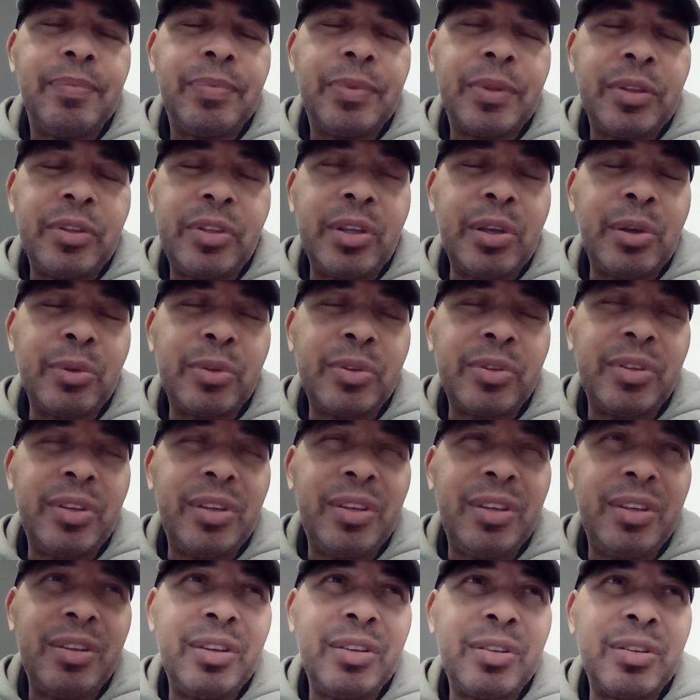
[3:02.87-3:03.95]

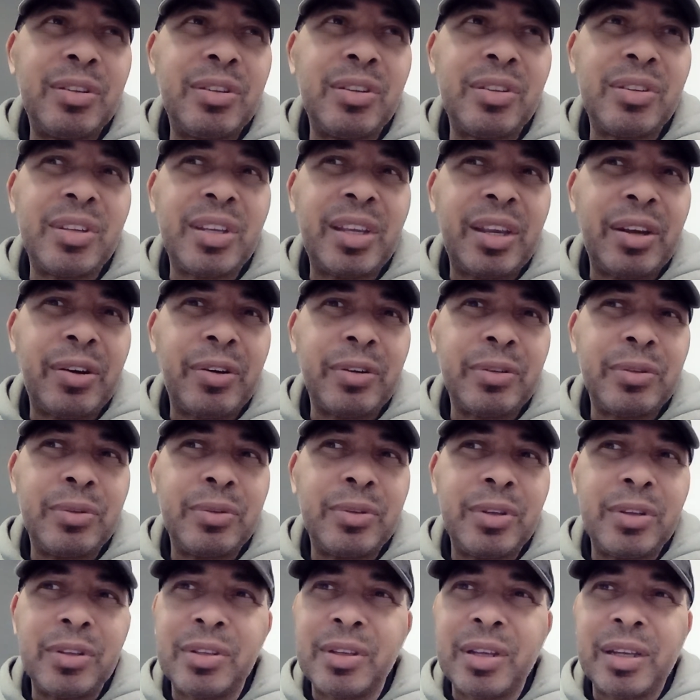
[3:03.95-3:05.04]
DLC, it's just the characters.
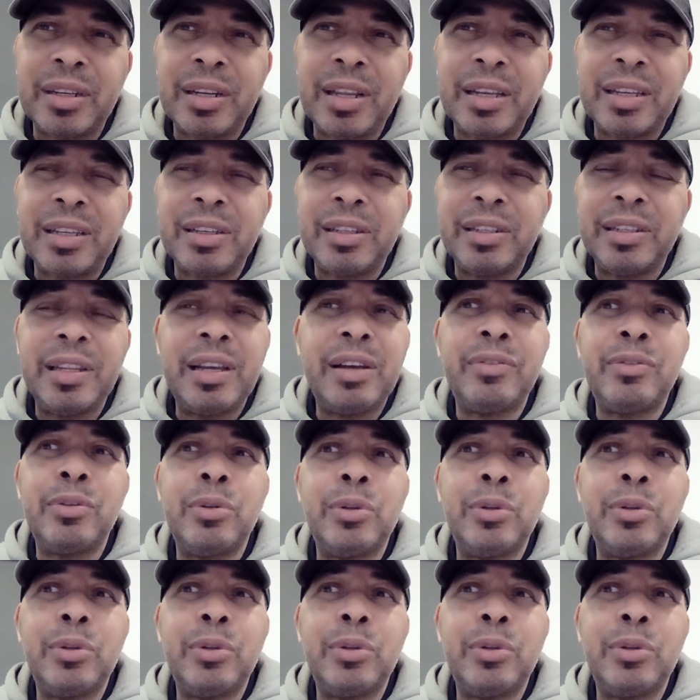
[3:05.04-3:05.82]
It's not like a level